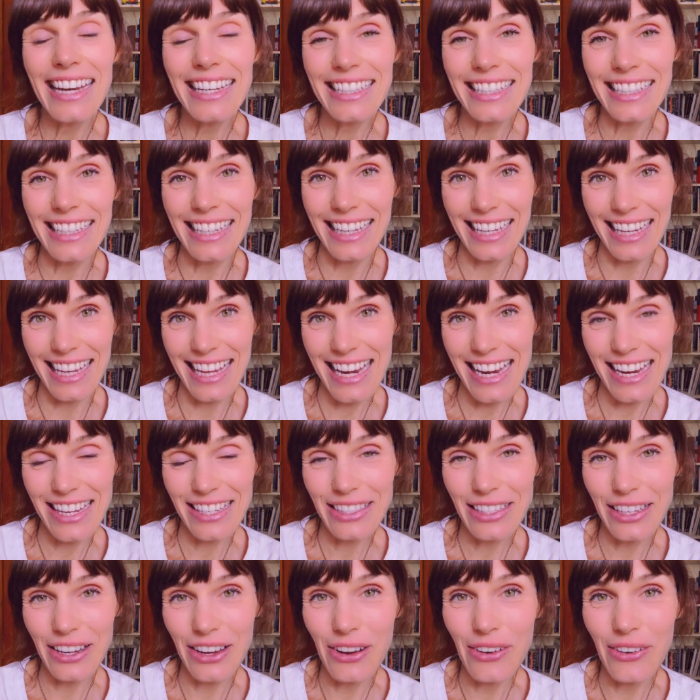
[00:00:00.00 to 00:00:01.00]
And it
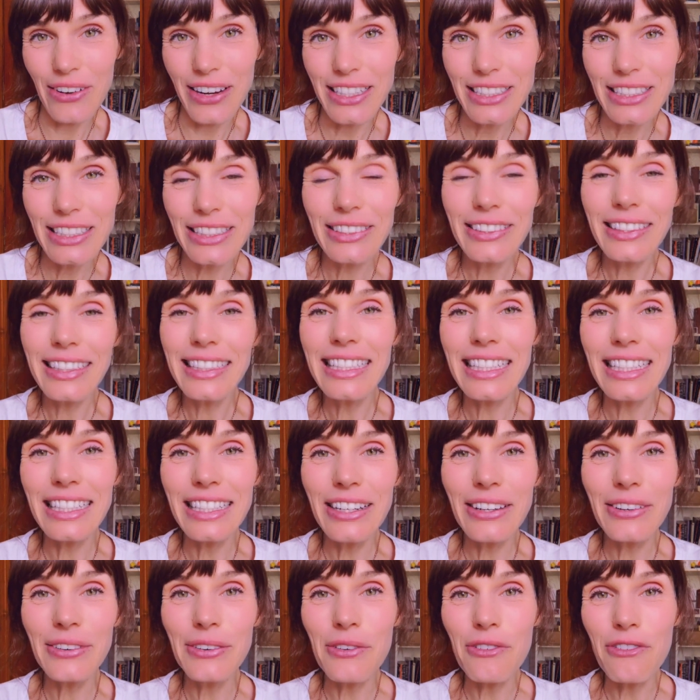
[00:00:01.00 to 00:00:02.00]
is going to
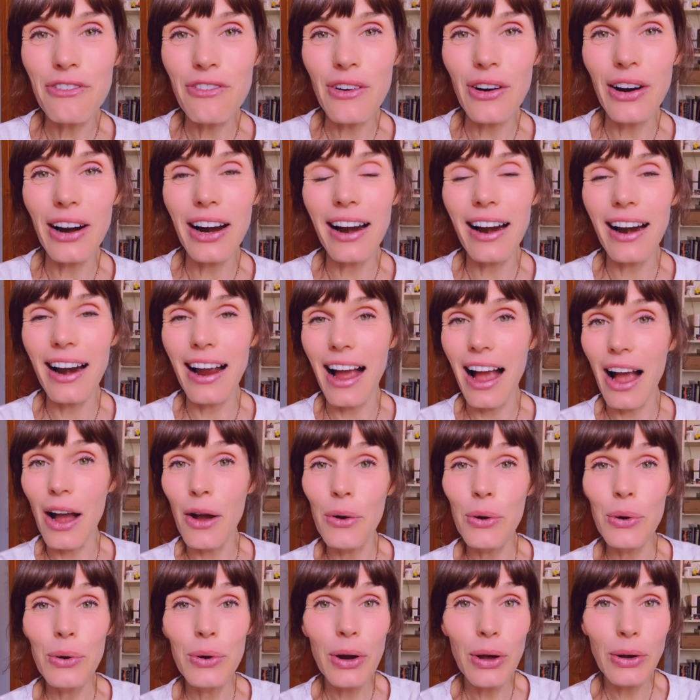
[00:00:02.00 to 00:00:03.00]
continue for
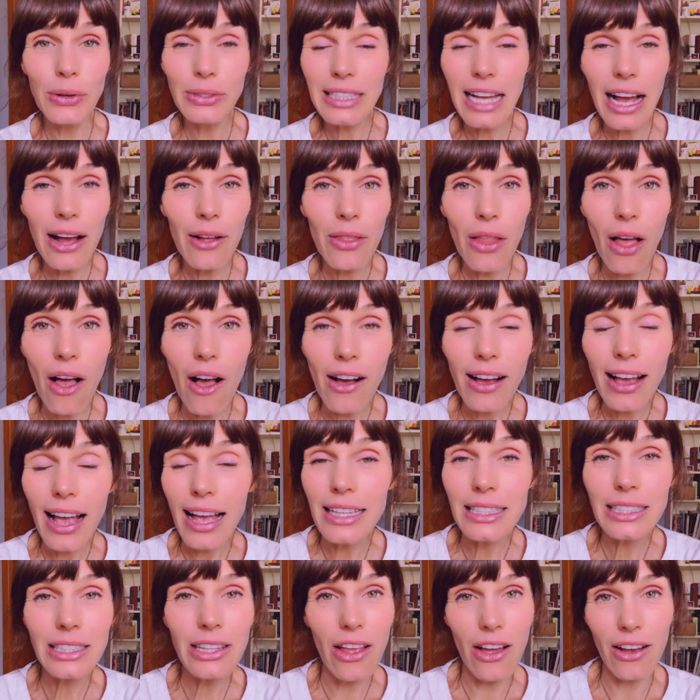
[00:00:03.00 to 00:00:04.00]
who knows how
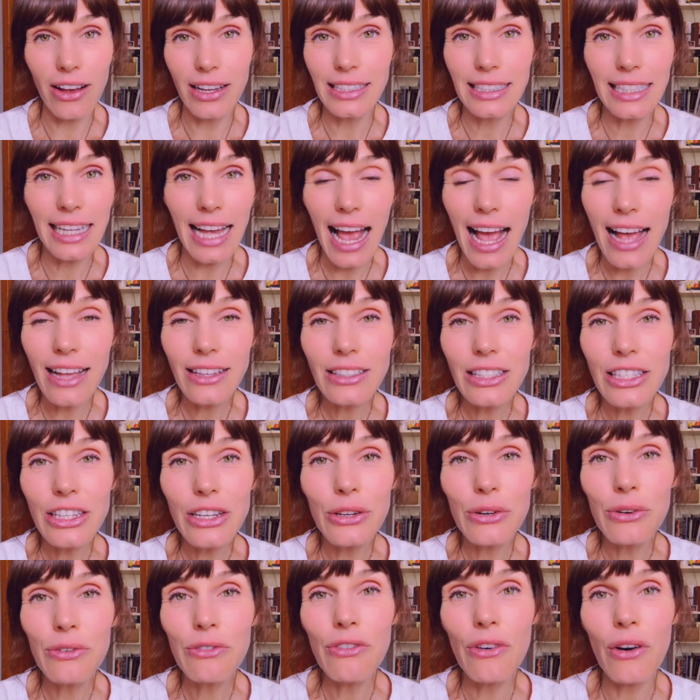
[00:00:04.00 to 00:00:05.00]
long as it has
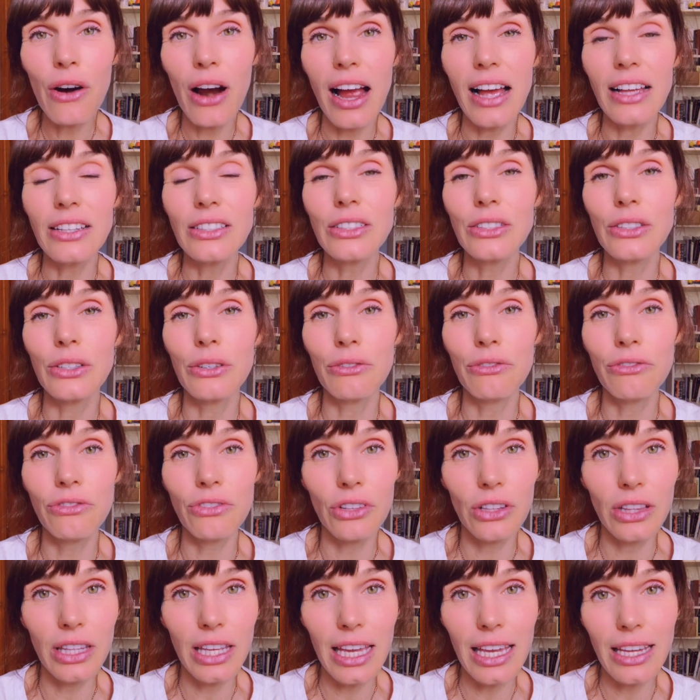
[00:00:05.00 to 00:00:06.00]
to, for us to
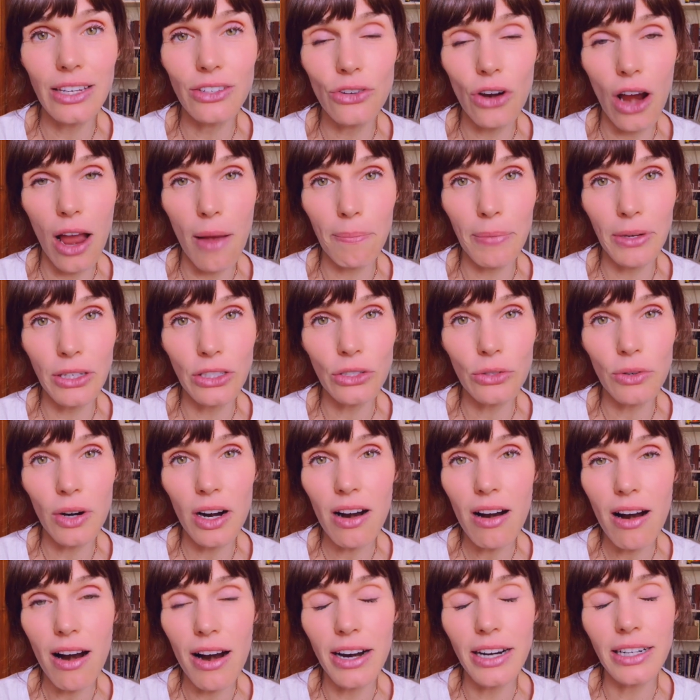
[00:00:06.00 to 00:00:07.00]
fully drop into
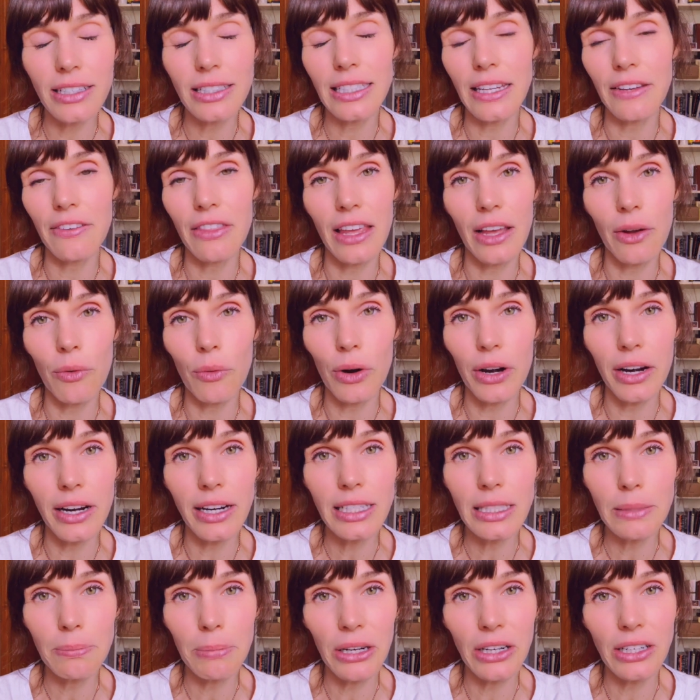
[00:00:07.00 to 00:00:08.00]
our hearts. I think
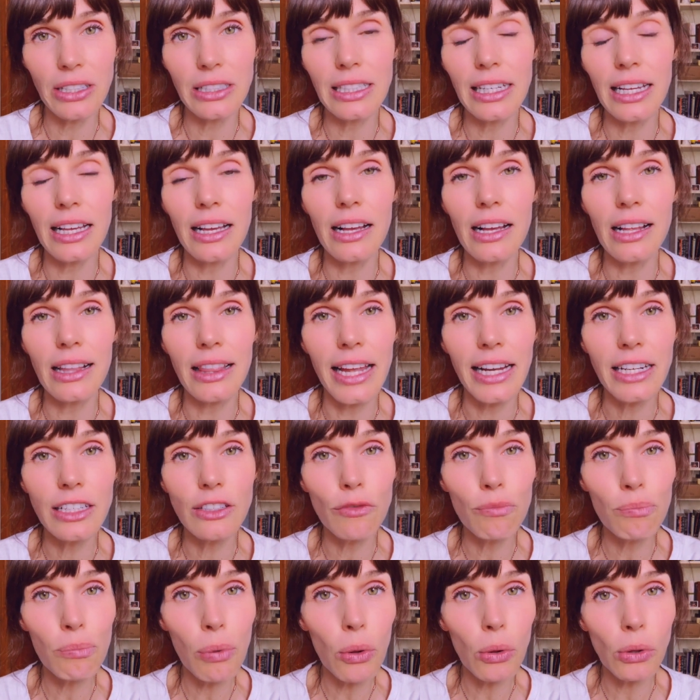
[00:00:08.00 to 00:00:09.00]
we're experiencing a
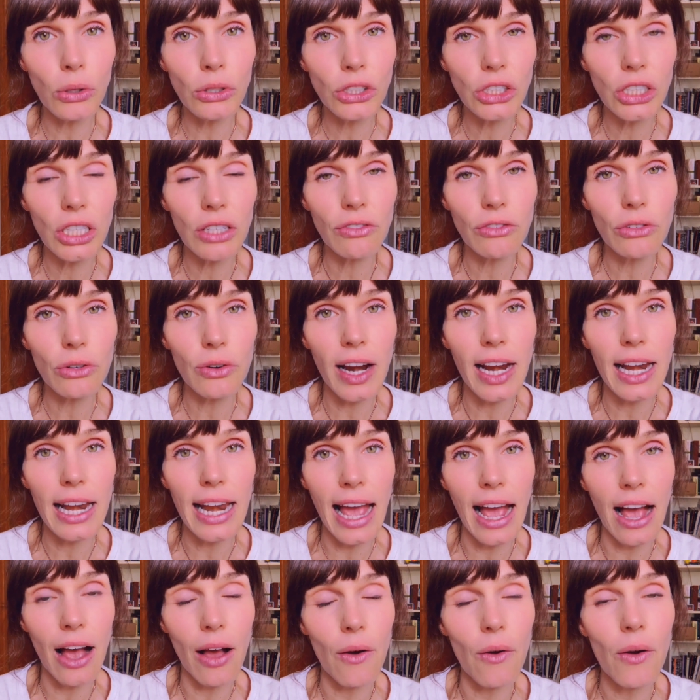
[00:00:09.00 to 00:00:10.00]
collective pole shift
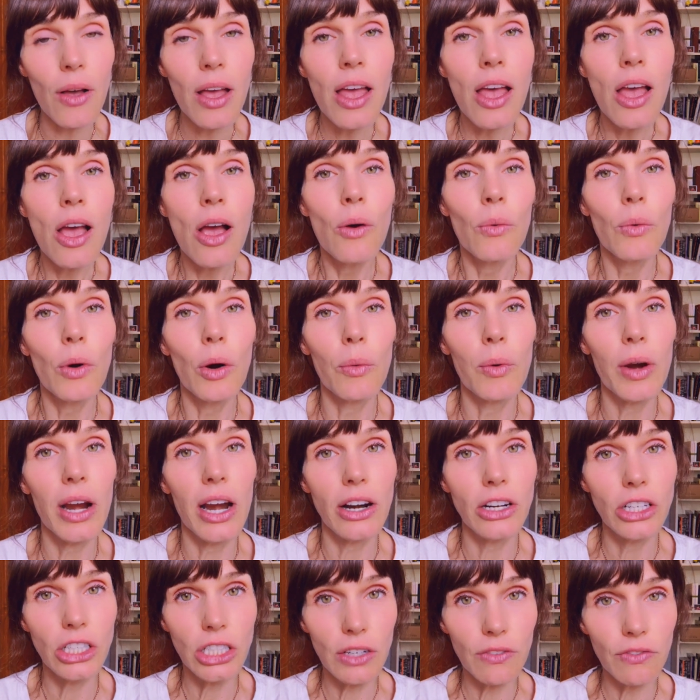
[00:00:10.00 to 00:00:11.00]
right now, where
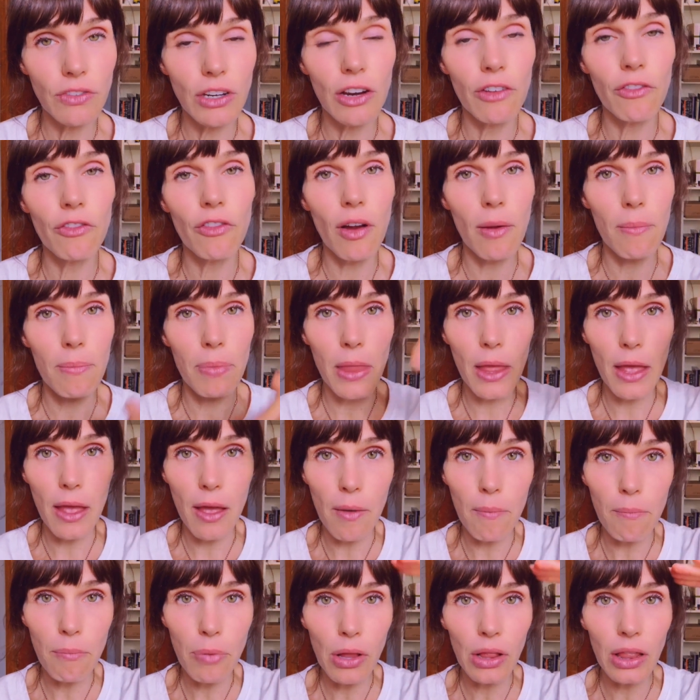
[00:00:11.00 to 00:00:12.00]
we are shifting from
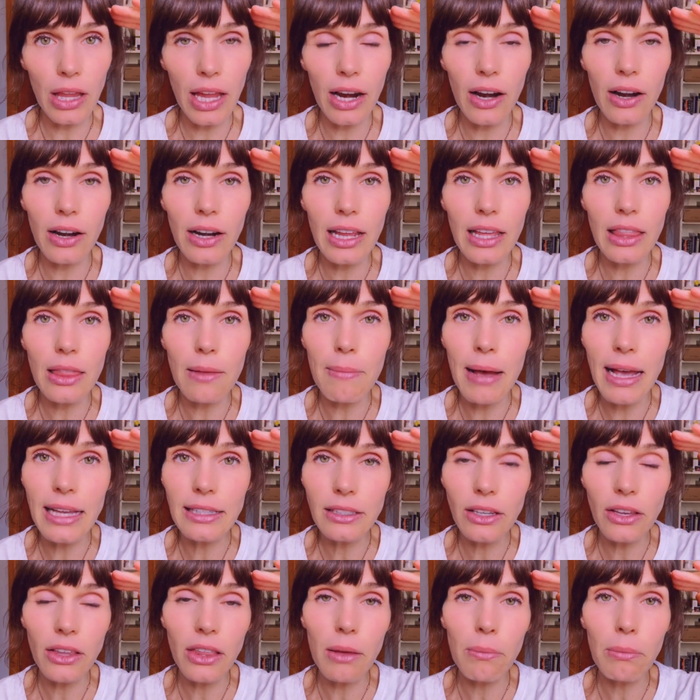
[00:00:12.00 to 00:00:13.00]
the polarity, the
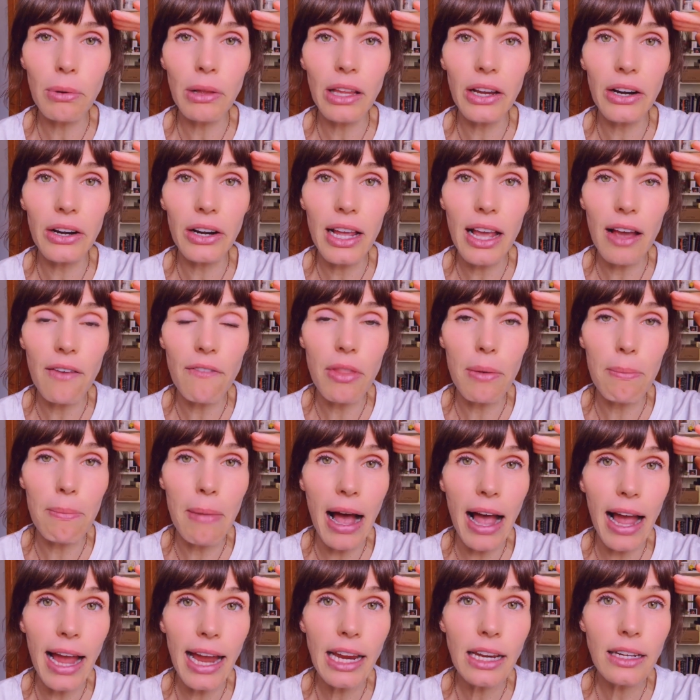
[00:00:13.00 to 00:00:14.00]
masculine polarity of the
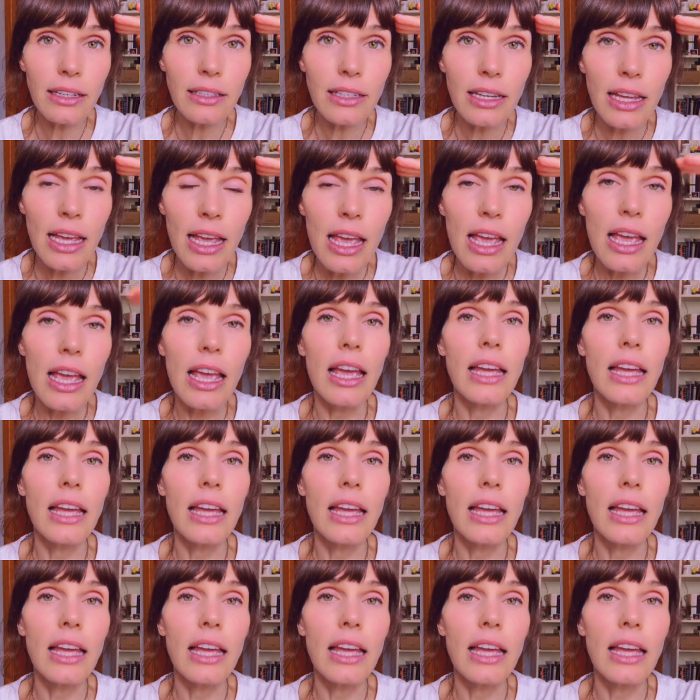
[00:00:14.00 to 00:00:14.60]
mind,